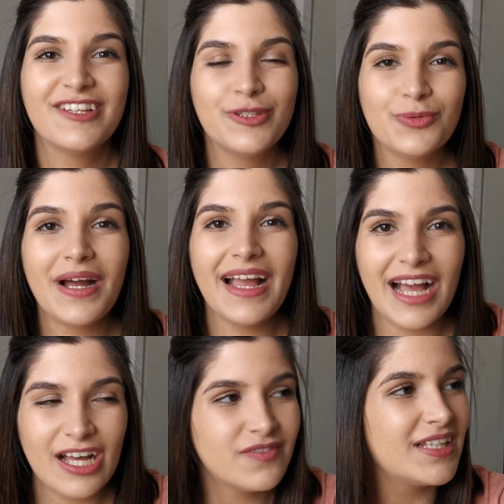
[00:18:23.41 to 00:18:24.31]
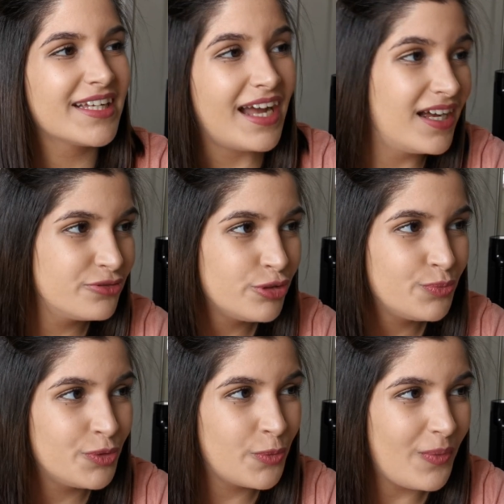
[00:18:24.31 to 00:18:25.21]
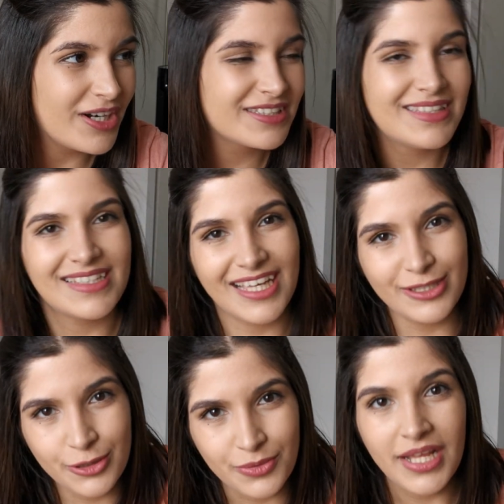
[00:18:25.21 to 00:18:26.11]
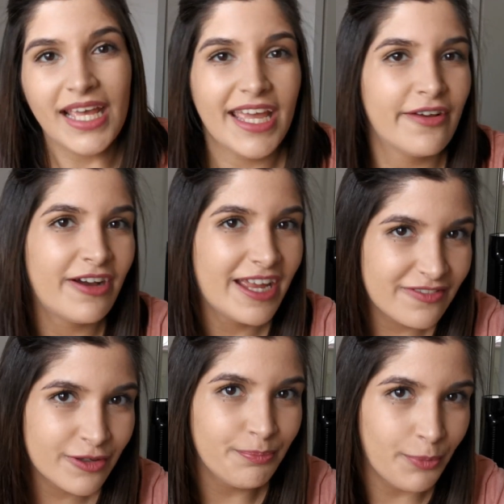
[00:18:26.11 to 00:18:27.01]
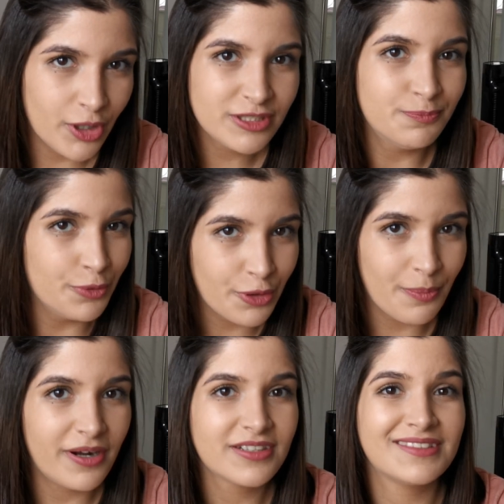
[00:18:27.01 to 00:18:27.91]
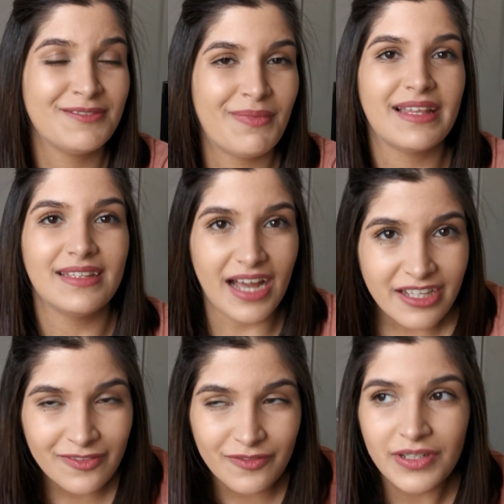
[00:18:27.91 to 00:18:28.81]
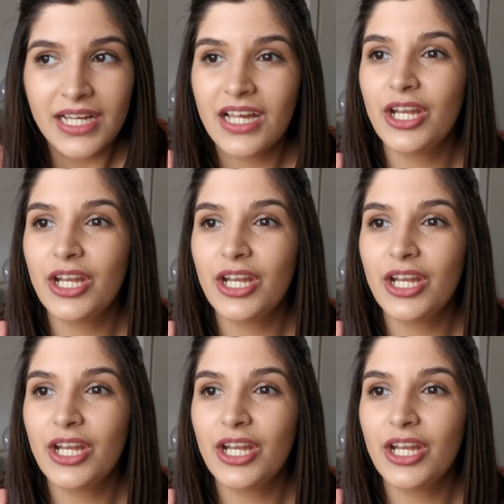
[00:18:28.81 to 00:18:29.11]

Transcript: Do I have like 100 bookmarks? Yes, I do. Have I ever bought bookmarks in my life?